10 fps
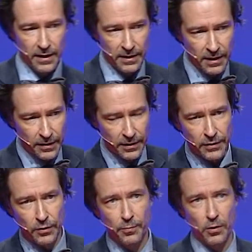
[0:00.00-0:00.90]
yet
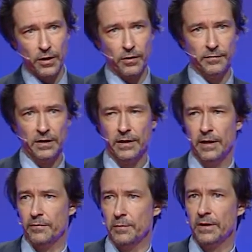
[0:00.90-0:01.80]
another part of the
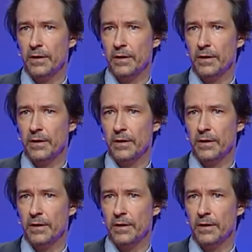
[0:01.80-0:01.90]
claim from the